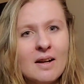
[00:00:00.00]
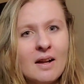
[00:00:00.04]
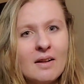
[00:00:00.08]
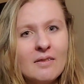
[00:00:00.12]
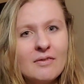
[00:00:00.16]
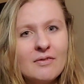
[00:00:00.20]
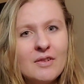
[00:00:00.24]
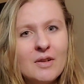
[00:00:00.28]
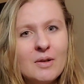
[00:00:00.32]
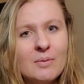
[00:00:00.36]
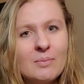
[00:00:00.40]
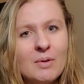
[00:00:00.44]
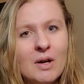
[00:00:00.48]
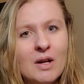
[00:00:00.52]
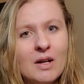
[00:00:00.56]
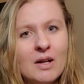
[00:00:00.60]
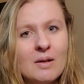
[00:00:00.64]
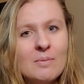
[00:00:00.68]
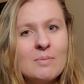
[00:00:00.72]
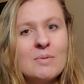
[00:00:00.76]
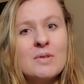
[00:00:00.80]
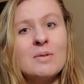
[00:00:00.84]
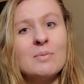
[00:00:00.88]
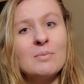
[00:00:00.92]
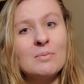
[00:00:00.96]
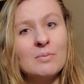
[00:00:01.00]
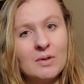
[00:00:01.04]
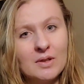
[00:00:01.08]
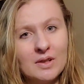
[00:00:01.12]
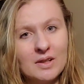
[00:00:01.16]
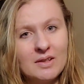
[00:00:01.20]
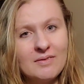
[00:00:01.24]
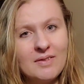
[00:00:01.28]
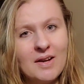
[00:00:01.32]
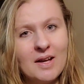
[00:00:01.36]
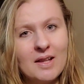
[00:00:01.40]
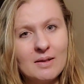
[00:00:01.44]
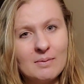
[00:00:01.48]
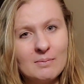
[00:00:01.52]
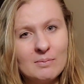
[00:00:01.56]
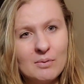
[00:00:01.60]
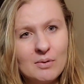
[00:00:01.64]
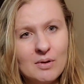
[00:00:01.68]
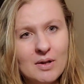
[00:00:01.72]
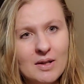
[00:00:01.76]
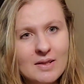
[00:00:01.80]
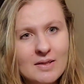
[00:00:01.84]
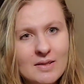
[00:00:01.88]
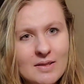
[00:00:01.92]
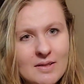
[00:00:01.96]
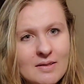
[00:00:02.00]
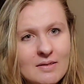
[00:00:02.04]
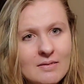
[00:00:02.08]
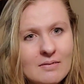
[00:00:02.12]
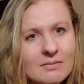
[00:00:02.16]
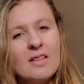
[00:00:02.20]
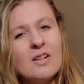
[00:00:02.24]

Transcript: I feel brought up some really valid points.